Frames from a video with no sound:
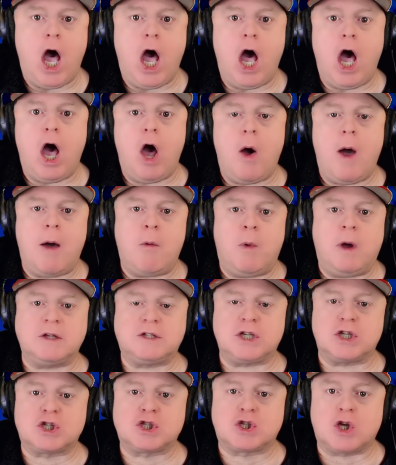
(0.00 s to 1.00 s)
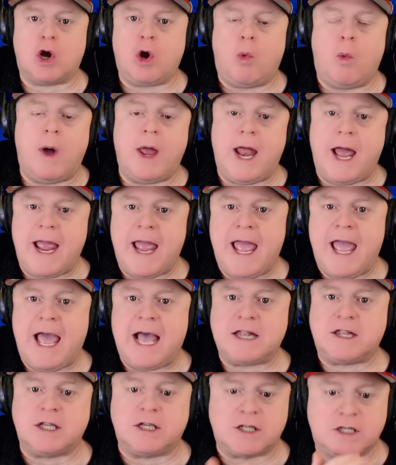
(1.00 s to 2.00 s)
Oh, I wasn't sure what I
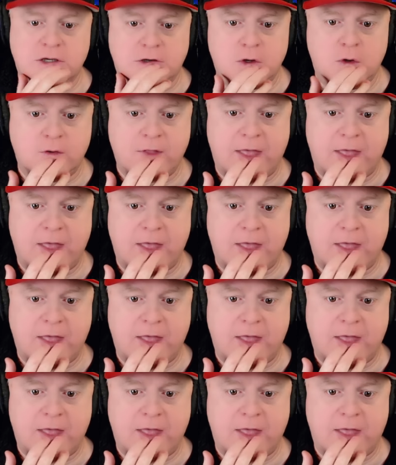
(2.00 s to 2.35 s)
had to do